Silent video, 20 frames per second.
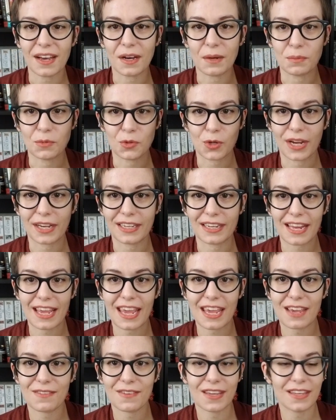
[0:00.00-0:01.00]
Dragon
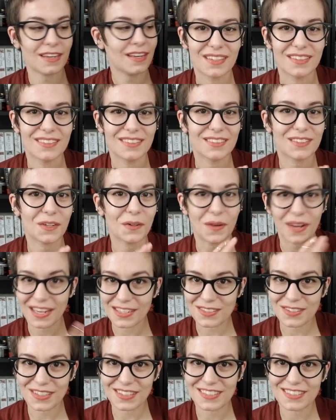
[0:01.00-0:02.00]
Haven. So as
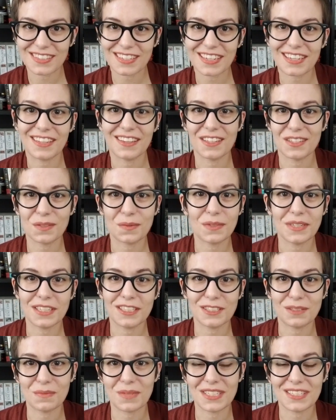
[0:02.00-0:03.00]
you can see, this one
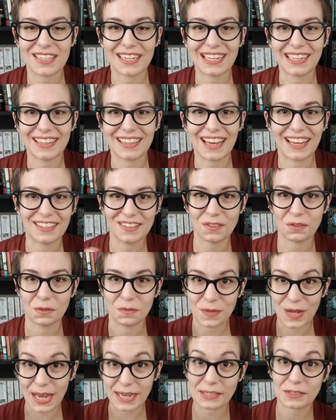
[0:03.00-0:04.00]
is missing that sort
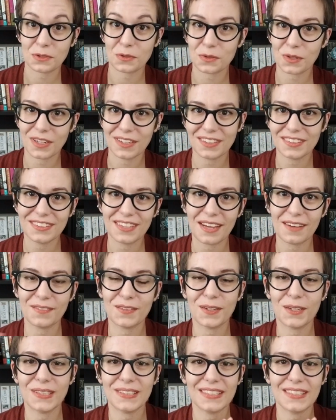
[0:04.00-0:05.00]
of extra
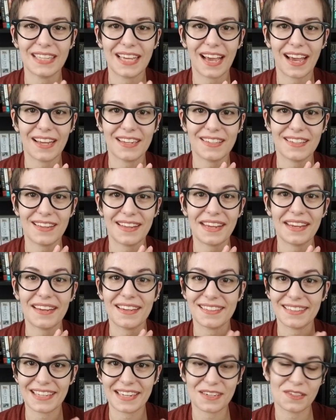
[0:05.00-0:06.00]
level that the
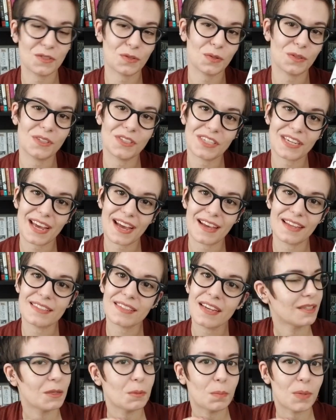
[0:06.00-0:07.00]
latest trilogy has,
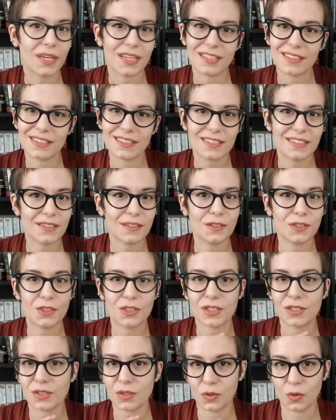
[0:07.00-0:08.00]
but it's still
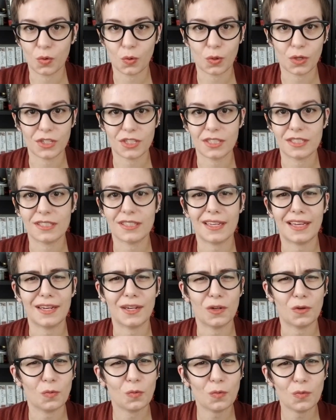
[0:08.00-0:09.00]
just gorgeous, and
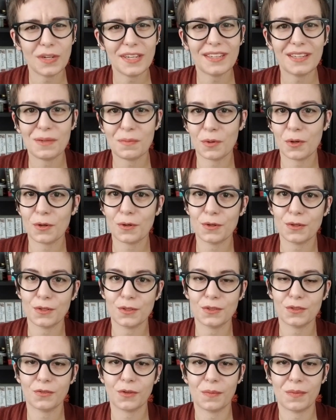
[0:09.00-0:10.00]
it really
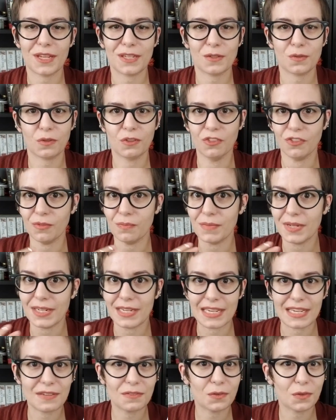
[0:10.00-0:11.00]
pulls from that sort of
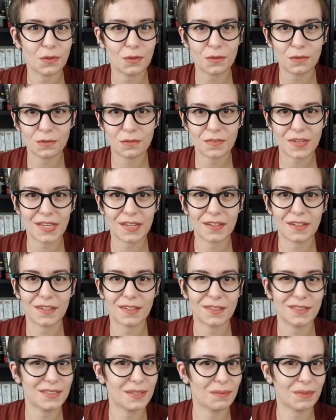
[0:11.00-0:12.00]
medieval
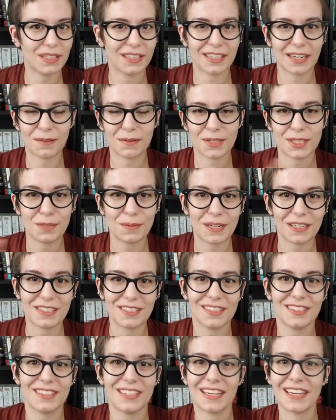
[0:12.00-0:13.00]
feel, something that I would expect to
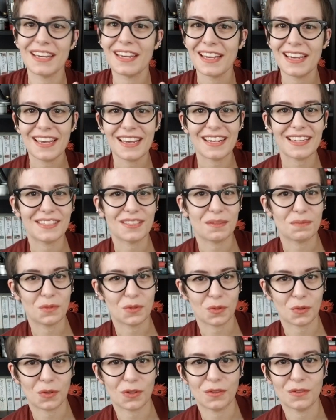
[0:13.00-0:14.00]
see in some
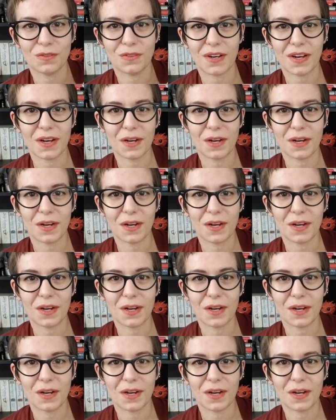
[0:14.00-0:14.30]
sort of